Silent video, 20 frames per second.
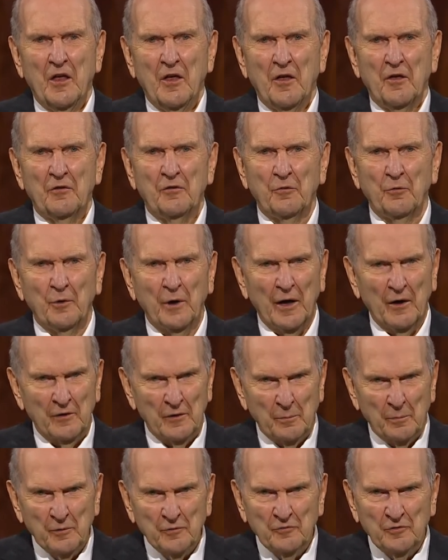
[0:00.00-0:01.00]
Throughout the
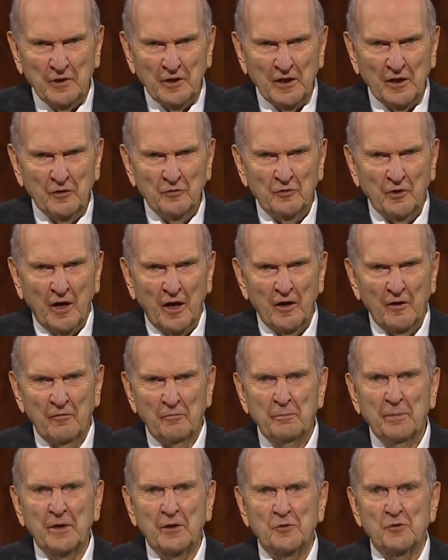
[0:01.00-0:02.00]
proceedings, I have
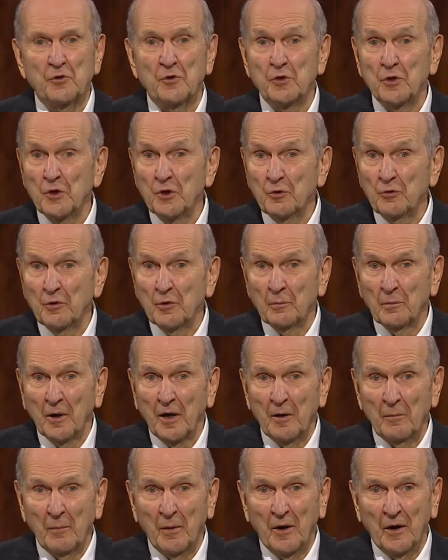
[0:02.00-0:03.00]
pictured you in
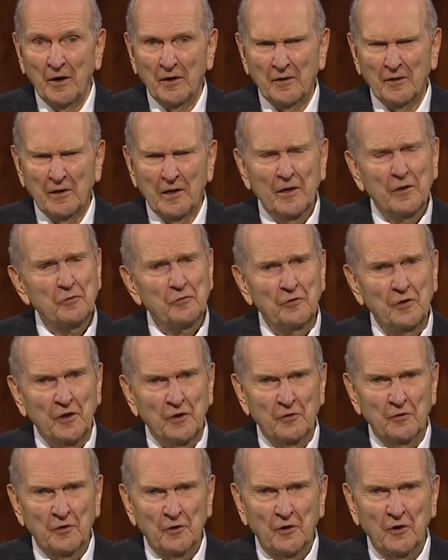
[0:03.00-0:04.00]
my mind listening
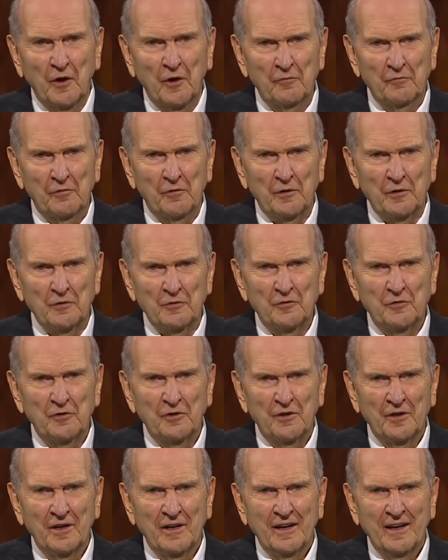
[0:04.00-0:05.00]
to conference.
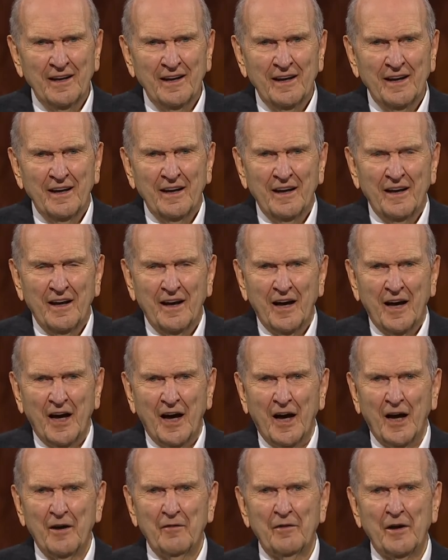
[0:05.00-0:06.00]

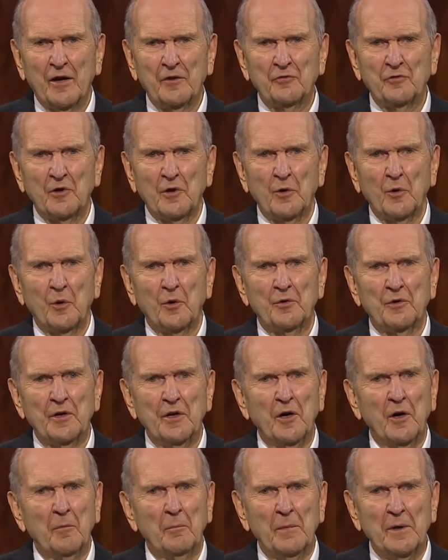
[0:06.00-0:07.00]
I have asked the Lord to
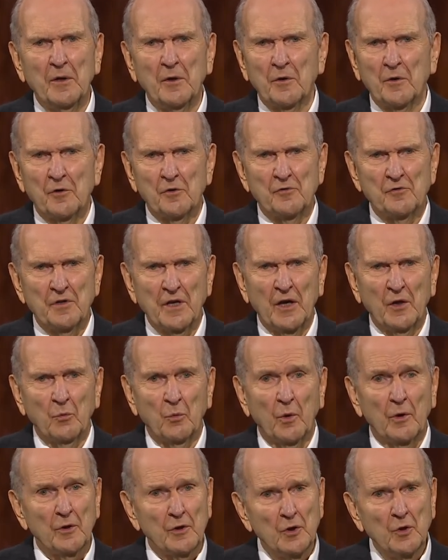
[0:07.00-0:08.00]
help me understand
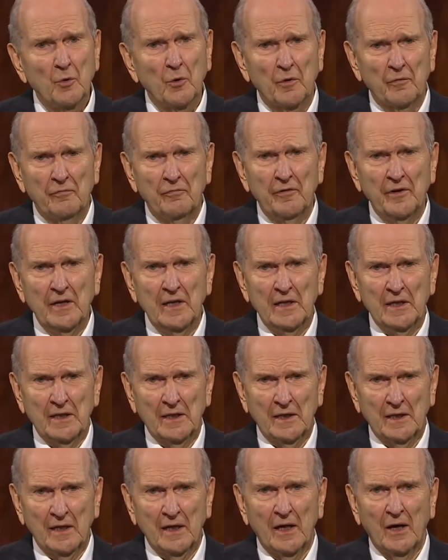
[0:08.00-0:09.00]
what you are
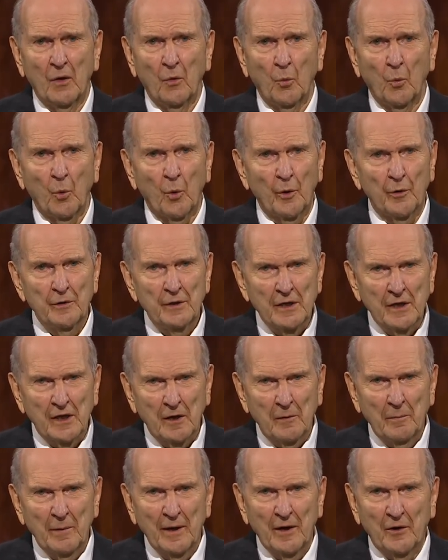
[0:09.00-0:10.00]
feeling worrying
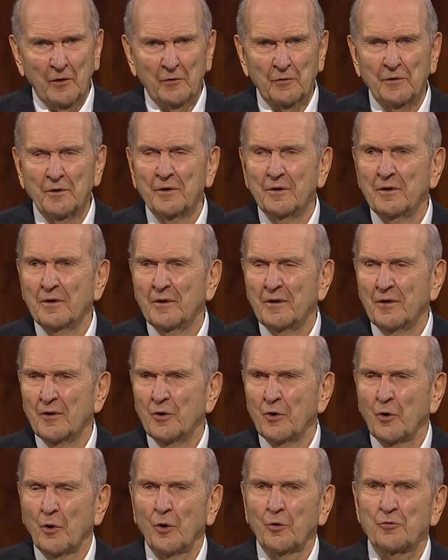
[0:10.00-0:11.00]
about,
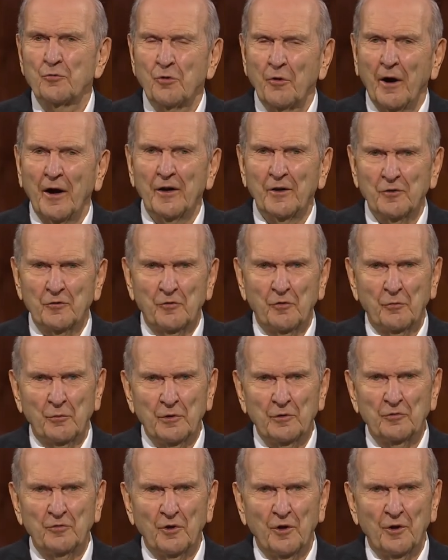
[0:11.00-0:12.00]
or trying to
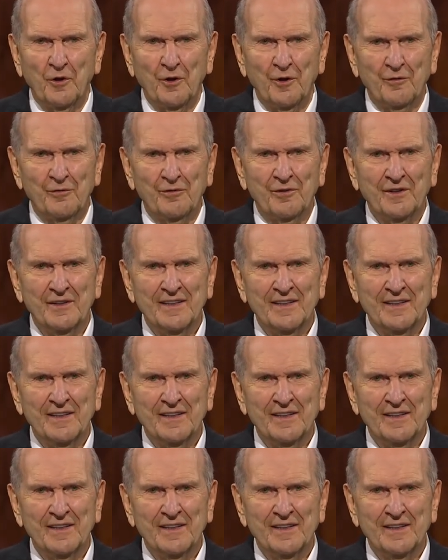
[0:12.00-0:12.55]
resolve.